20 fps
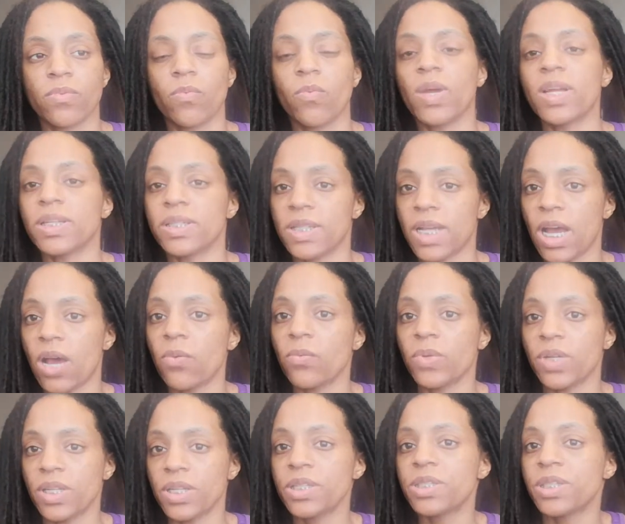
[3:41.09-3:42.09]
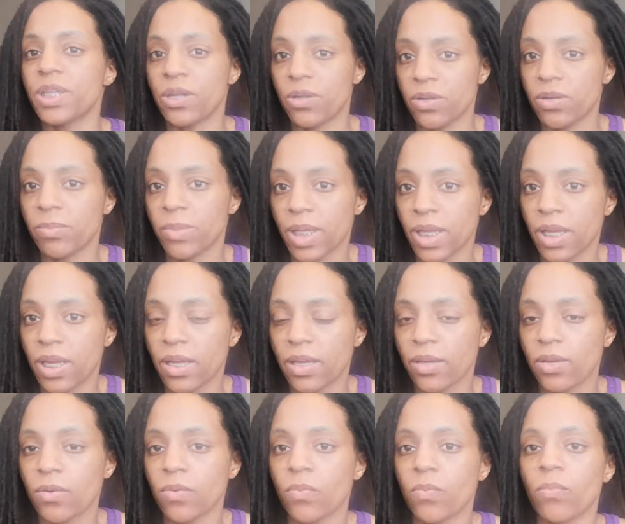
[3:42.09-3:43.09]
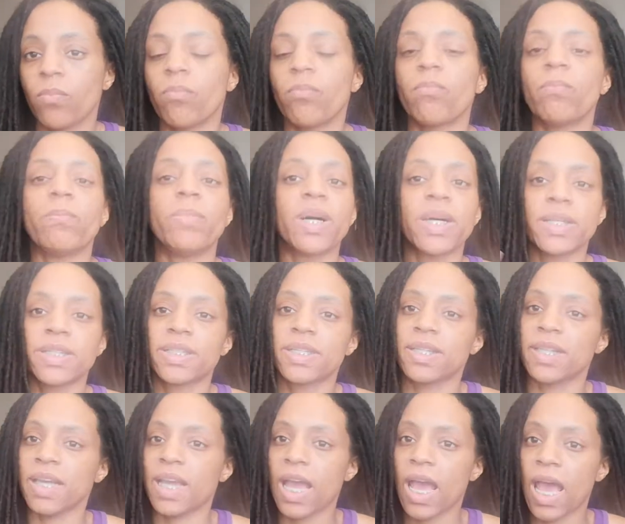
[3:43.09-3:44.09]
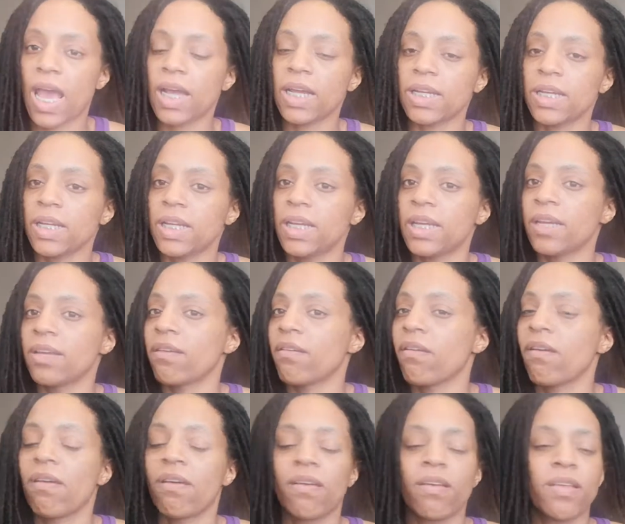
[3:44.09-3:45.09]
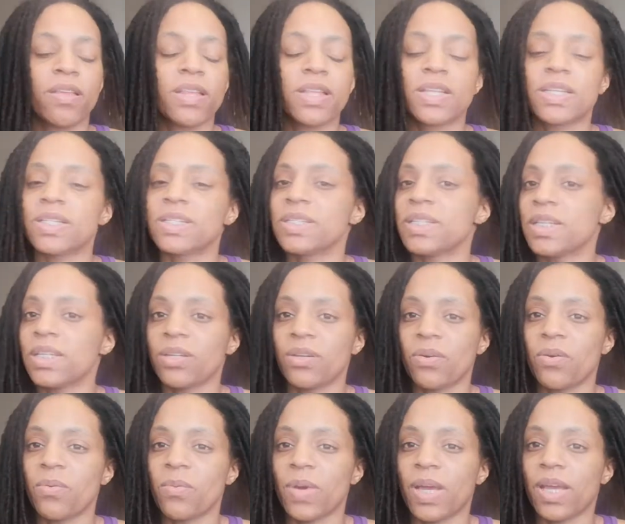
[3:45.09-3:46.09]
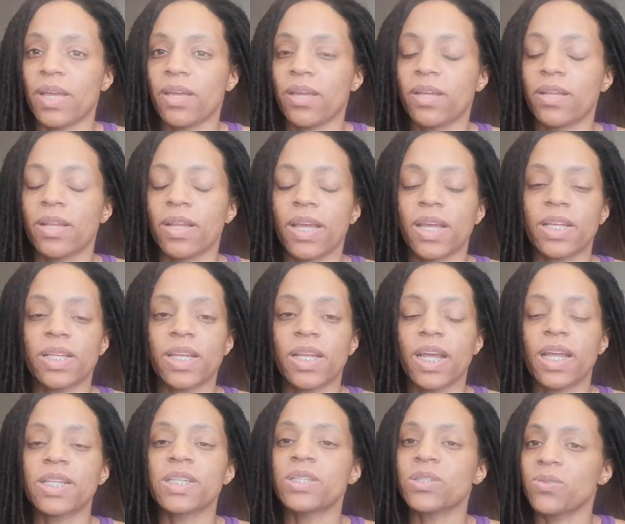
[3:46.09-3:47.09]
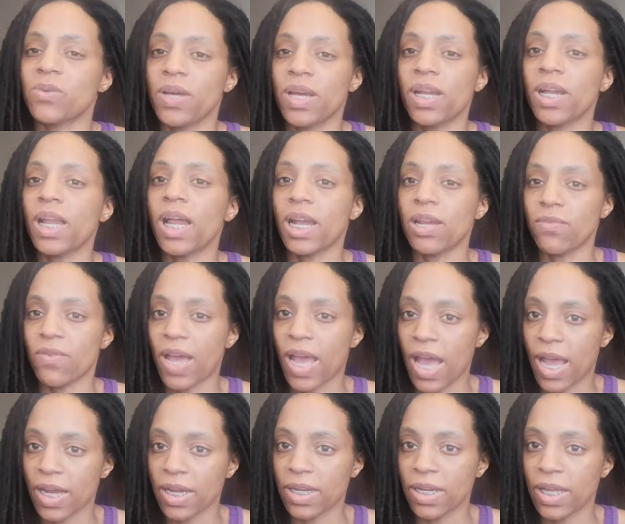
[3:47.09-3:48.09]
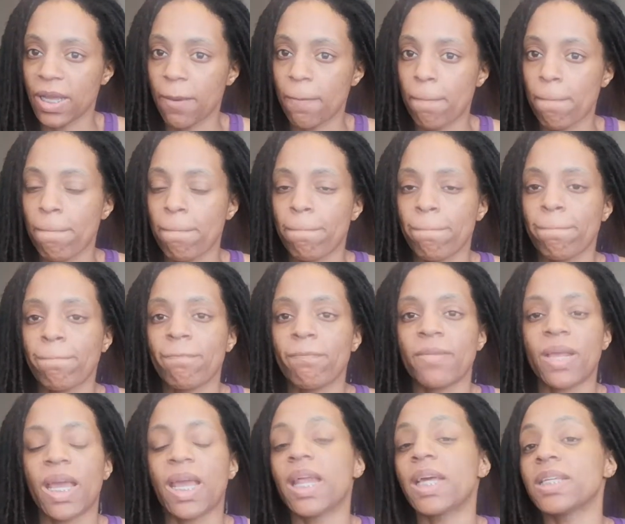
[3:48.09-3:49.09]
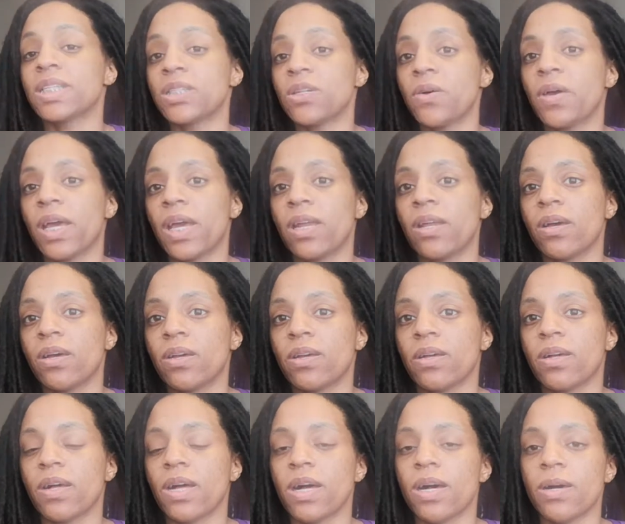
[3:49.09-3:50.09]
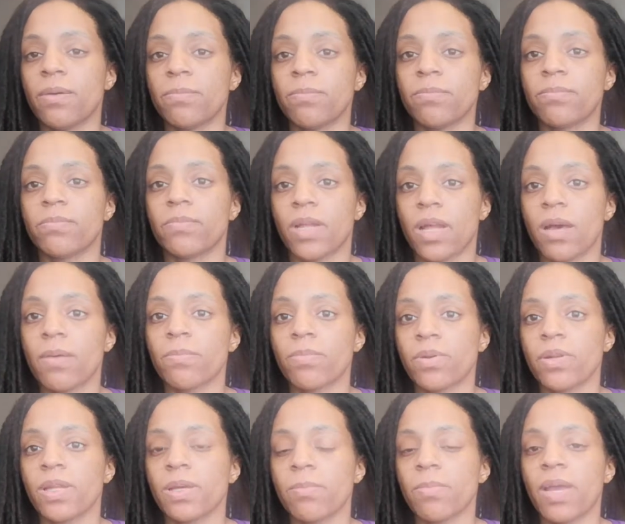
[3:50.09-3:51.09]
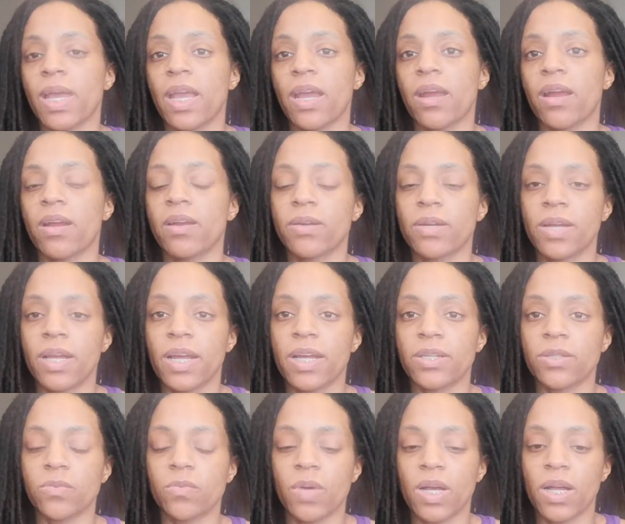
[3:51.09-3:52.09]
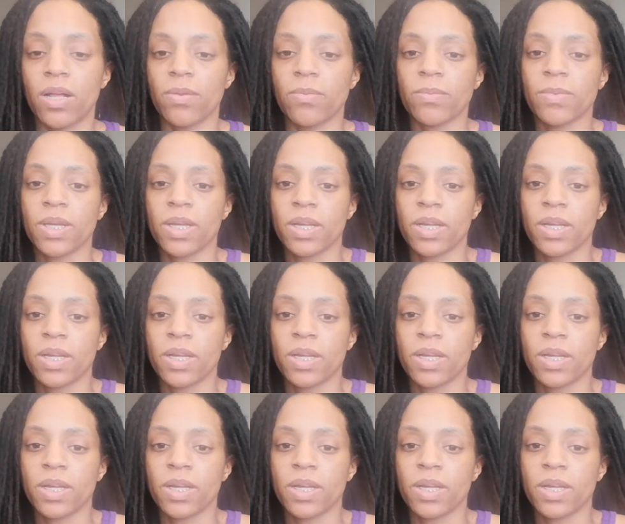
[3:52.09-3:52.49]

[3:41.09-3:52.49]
went down considerably, but the acne didn't go away. Like I still had a lot of acne and I still had um, upper lip hair as well.